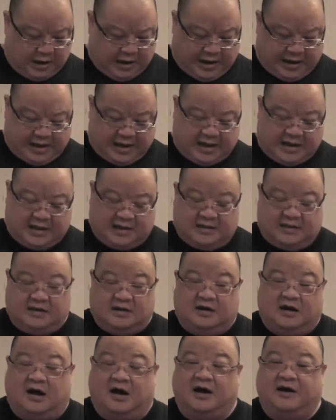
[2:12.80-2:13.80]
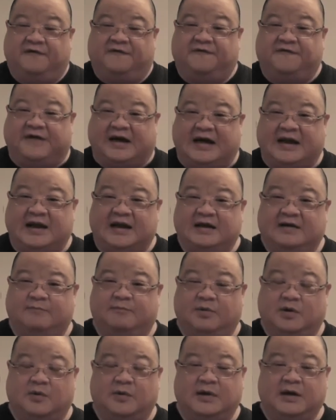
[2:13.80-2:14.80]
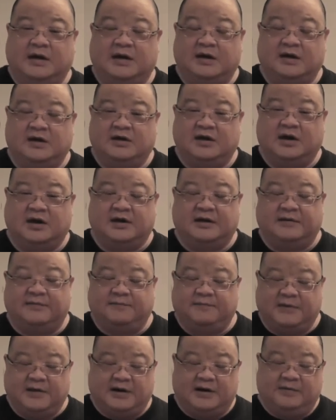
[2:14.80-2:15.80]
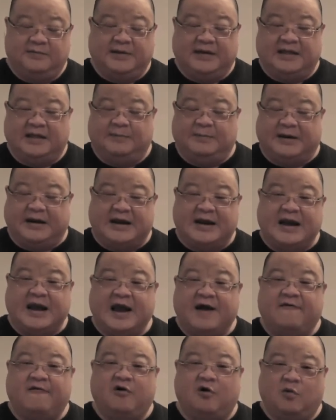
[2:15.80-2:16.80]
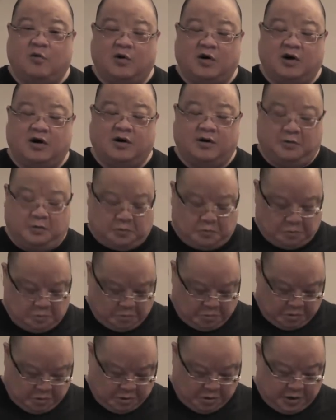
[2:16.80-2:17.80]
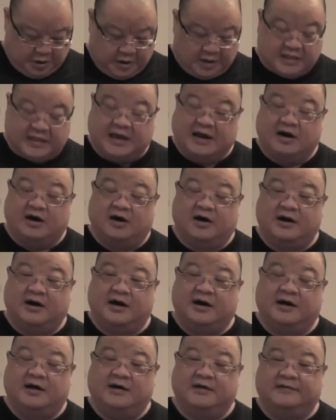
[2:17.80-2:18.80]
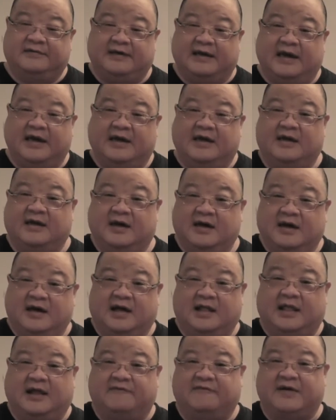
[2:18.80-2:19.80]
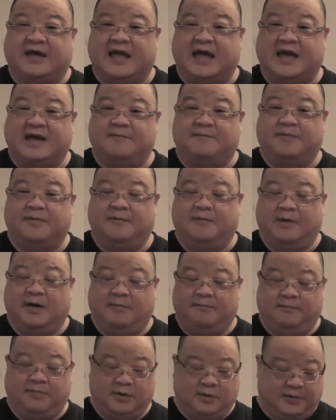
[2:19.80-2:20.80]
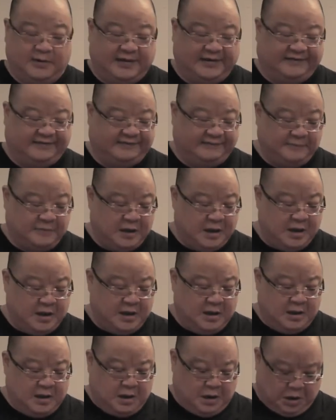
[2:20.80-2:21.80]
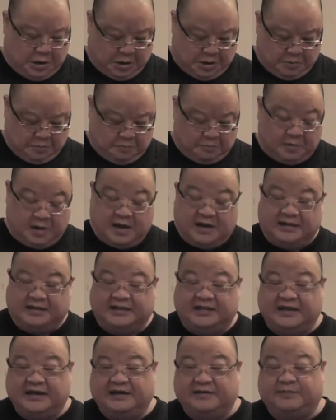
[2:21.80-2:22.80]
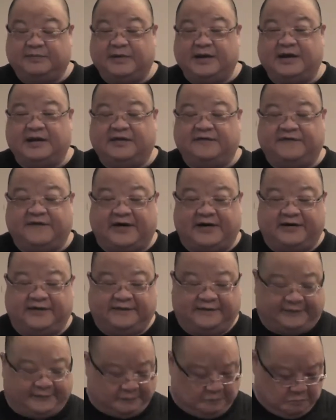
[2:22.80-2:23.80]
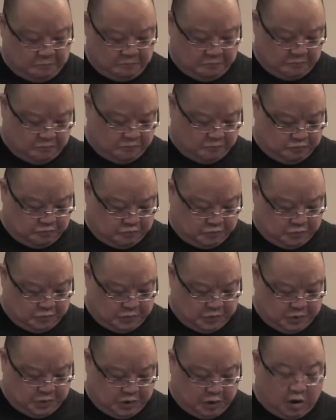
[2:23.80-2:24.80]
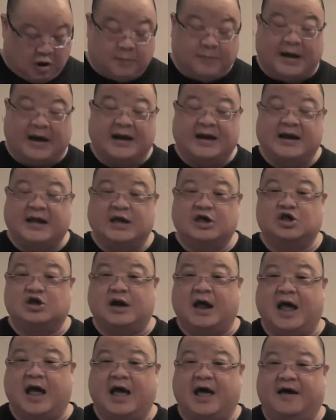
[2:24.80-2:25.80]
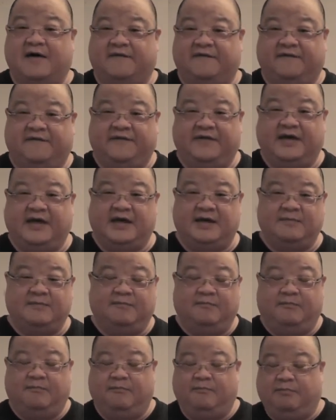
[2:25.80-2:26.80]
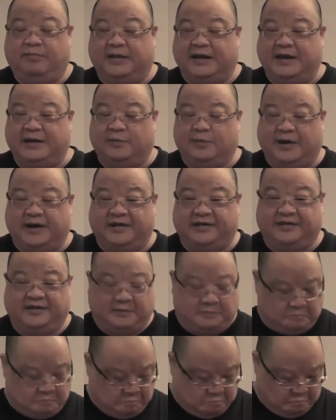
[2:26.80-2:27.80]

And on a fighting Bowie, it'll be a little bit narrower than on say a lot of camp buoys. These particular fighters are about 1.5 inches in blade width.